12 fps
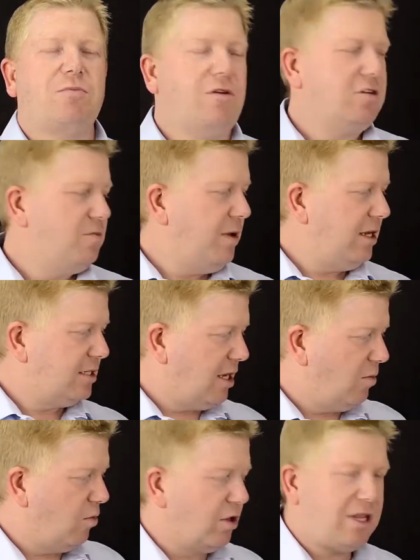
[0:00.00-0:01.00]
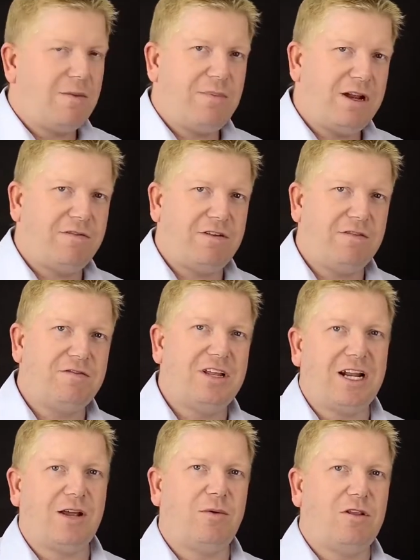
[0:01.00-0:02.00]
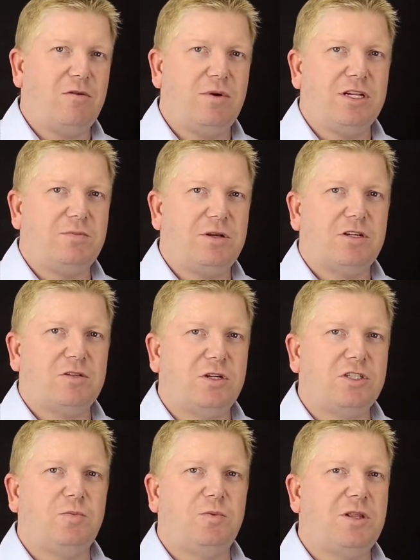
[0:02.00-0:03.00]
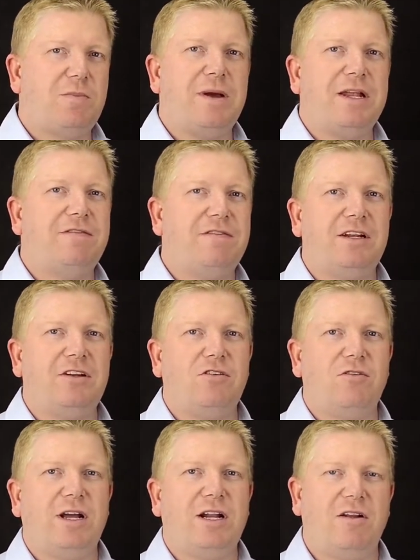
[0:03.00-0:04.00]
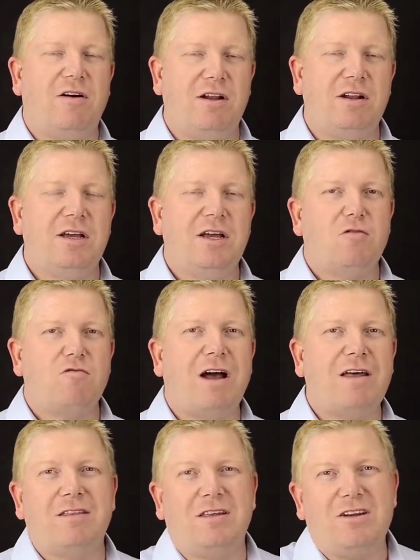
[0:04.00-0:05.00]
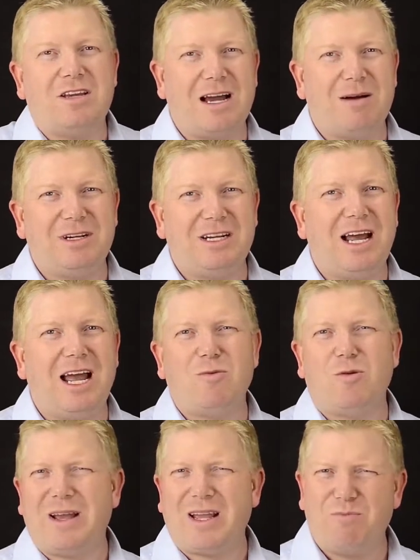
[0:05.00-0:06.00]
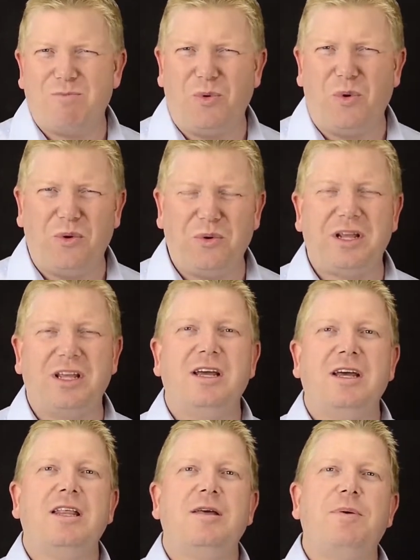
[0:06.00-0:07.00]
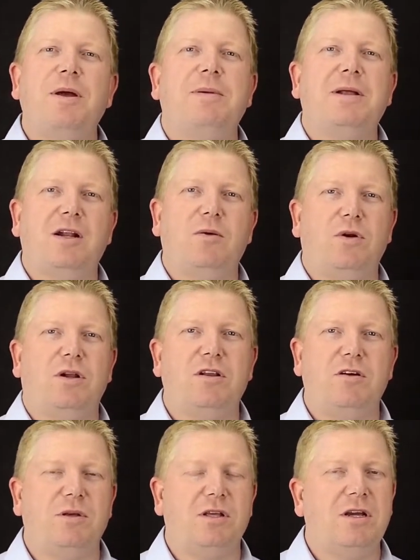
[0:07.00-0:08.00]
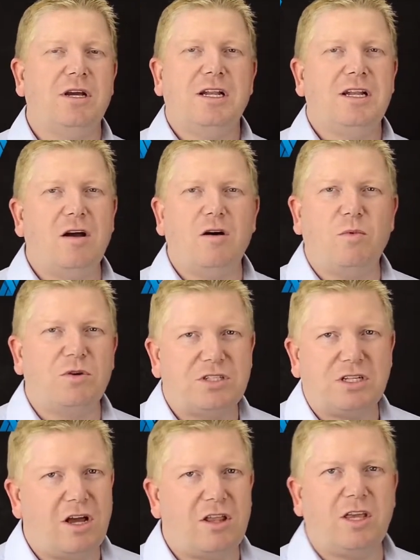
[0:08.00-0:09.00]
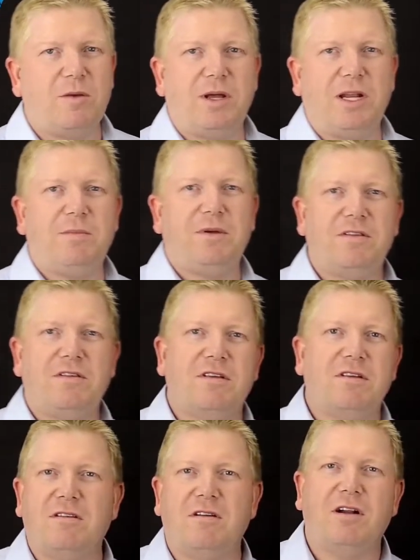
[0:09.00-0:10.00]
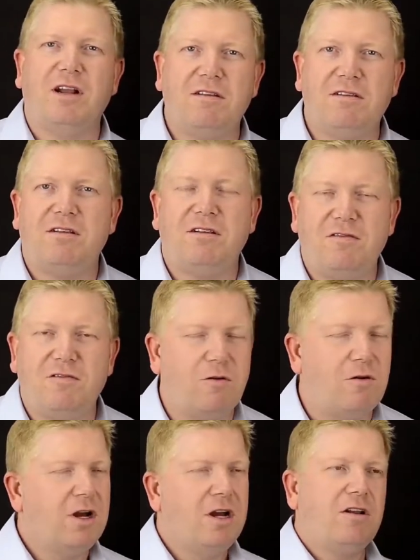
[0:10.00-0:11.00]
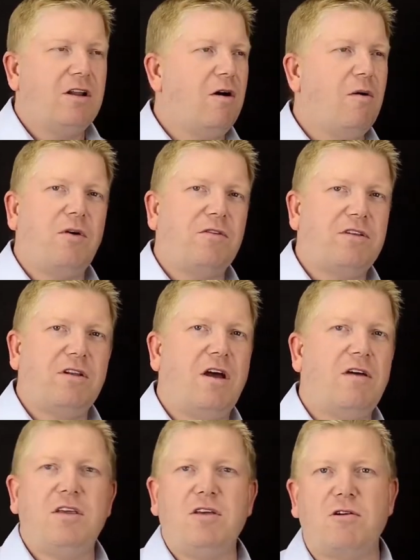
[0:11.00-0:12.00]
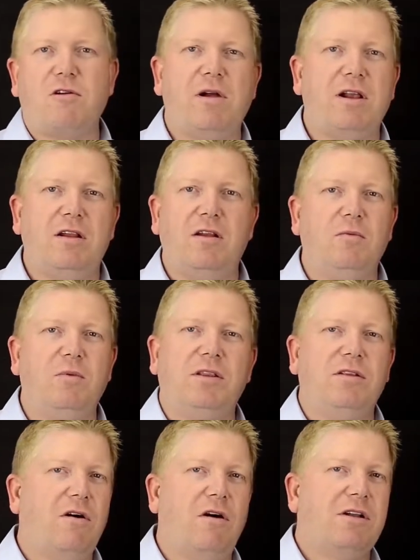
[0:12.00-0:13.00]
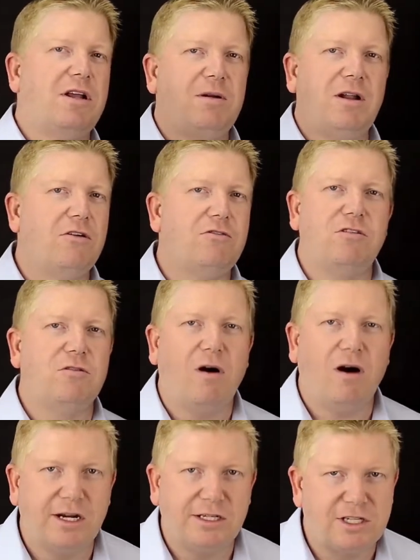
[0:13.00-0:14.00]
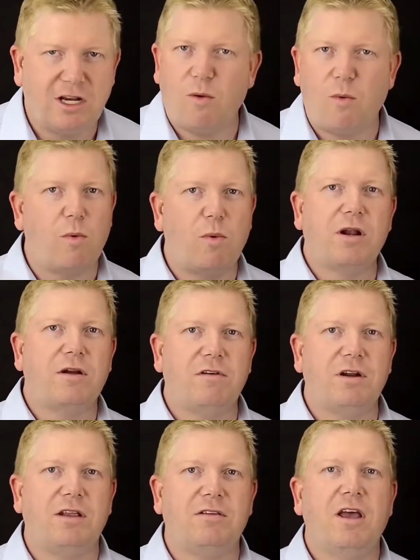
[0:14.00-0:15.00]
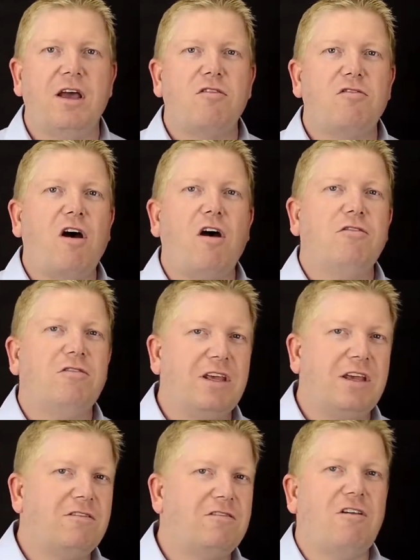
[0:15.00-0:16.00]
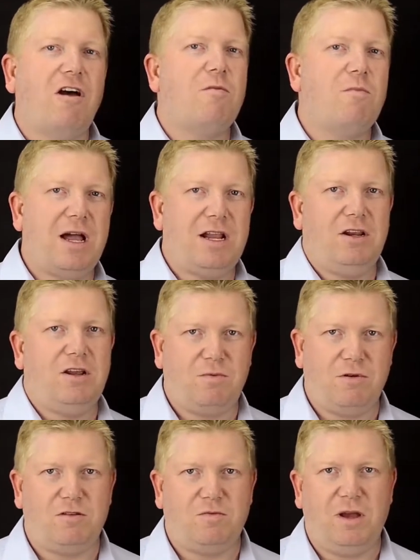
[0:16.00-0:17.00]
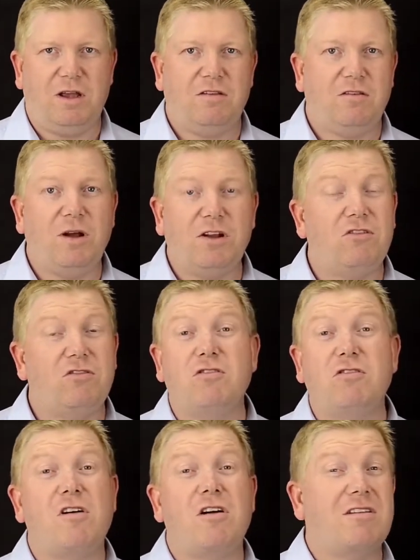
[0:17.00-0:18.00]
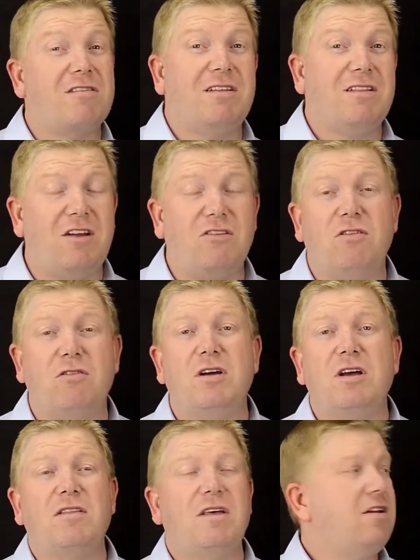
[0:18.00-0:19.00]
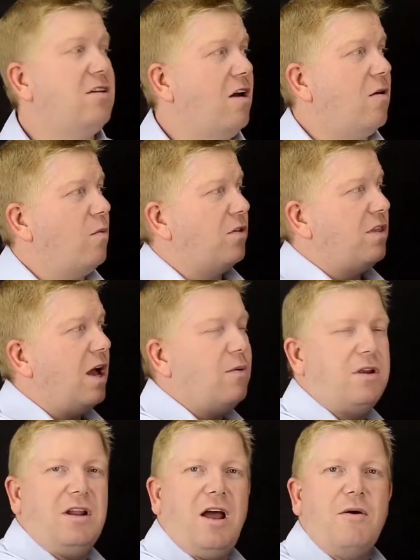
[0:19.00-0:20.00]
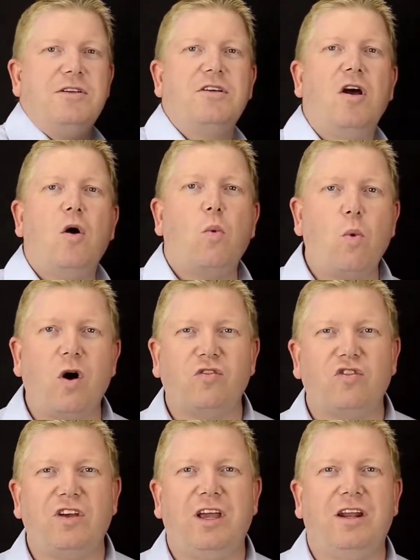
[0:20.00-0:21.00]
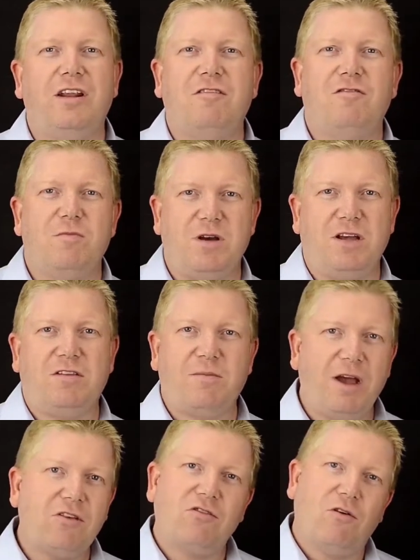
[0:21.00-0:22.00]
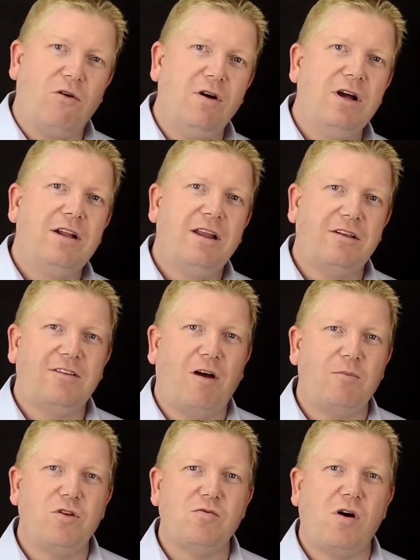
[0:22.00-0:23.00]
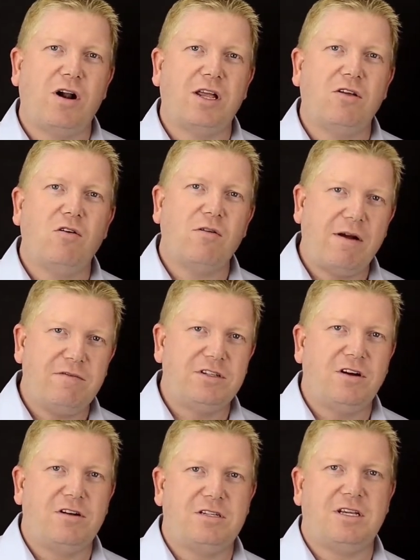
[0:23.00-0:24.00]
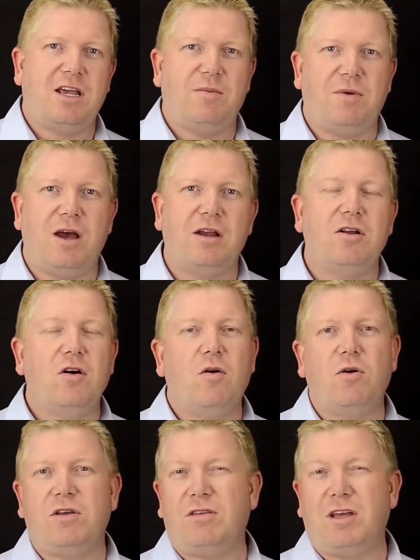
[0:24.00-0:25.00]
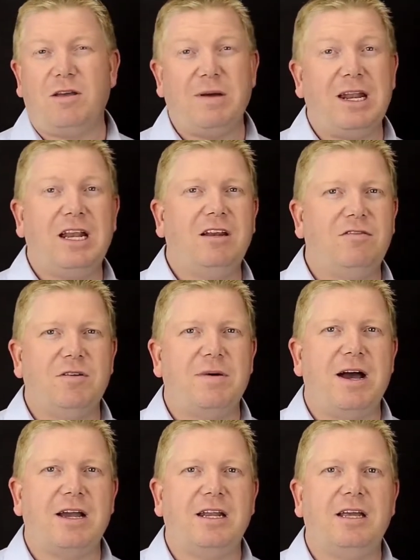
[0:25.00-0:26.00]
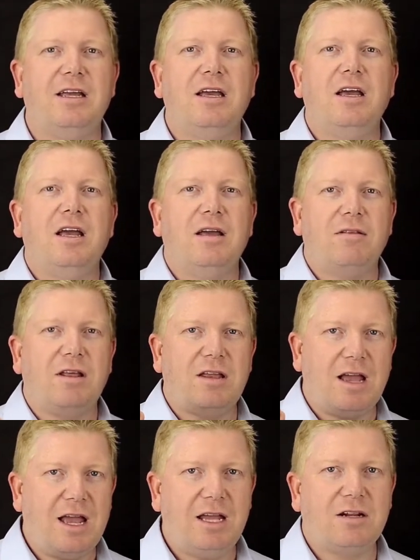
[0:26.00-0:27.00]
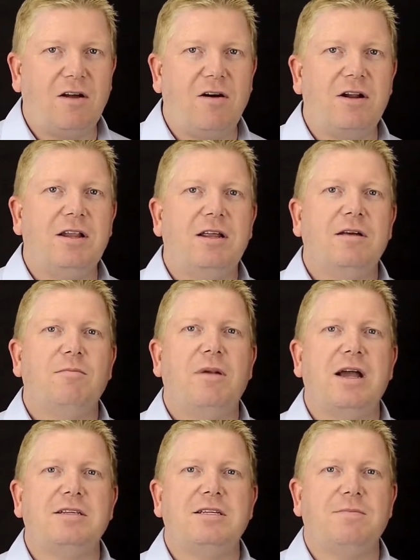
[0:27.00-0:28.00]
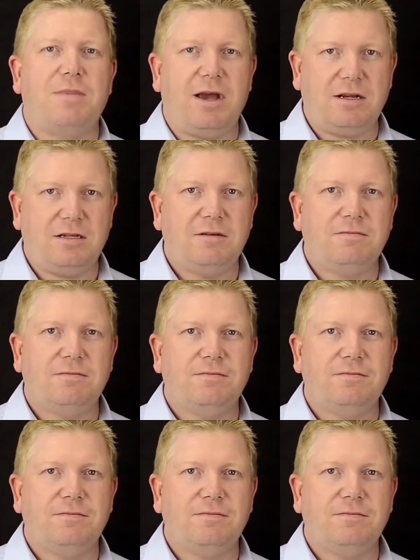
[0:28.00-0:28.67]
your prospects and what their benefit of dealing with you is. Because once you put the benefit into your headline rather than your company name or make it boring, then people are going to want to deal with you. No one wants to know that you've been in business since 1964. No one wants to know that you're accredited with 9002 ISO or whatever it is. Those things don't matter to your prospects. As much as you'd like to think they do, they don't. What they want to know is, what's in it for me? So make sure next time you're writing your advertising campaign or you're thinking about any of your marketing, that your headline makes impact.